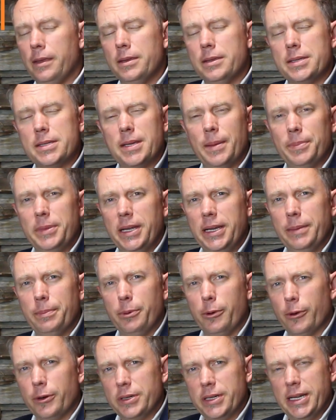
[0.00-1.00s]
Something
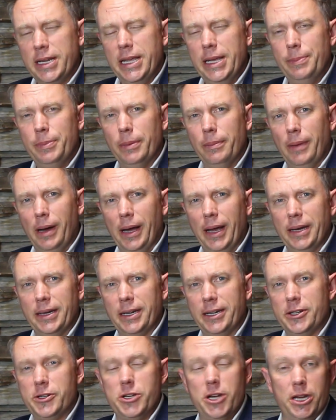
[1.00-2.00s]
important to keep in mind
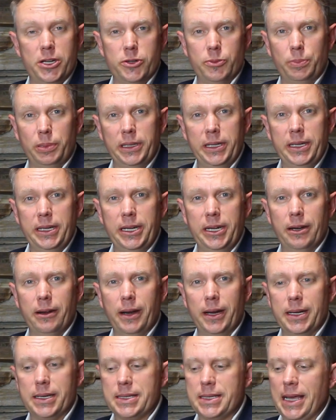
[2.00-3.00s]
at a change of plea
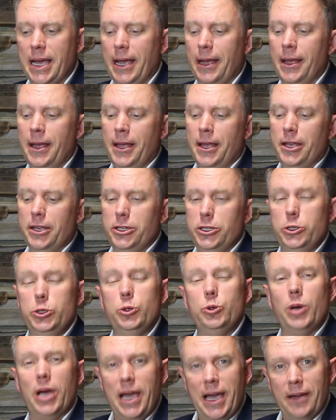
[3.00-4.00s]
hearing is that
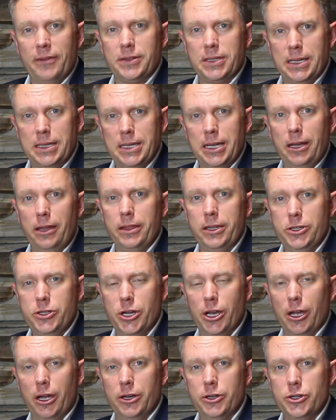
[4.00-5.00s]
you have to tell the
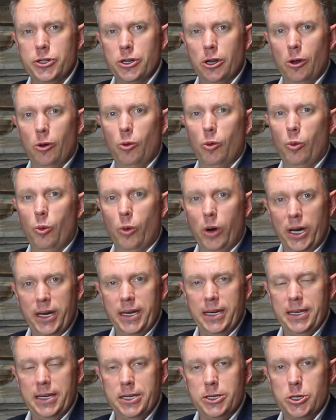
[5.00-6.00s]
judge what
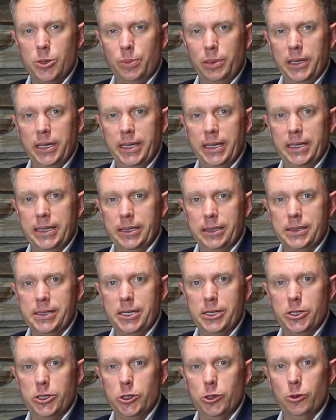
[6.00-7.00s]
it is you're pleading
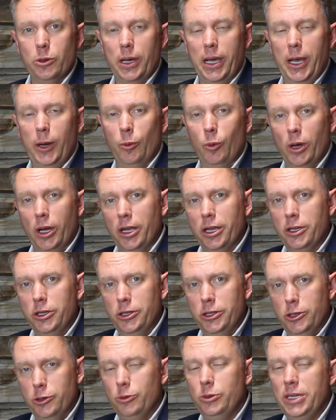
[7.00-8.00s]
guilty to and what
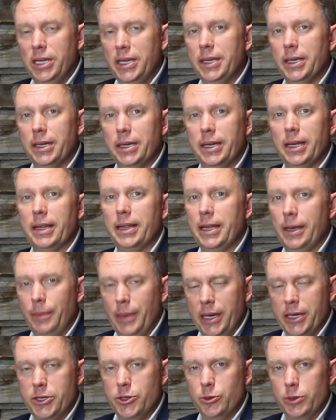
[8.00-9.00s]
you did that
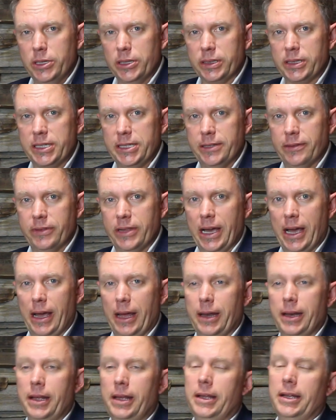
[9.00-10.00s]
makes you guilty of
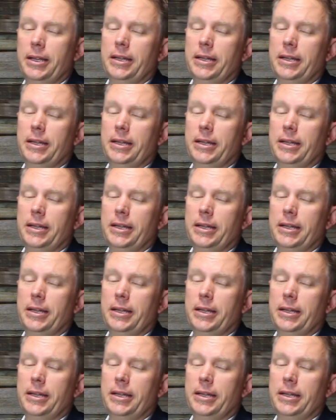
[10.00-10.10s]
that.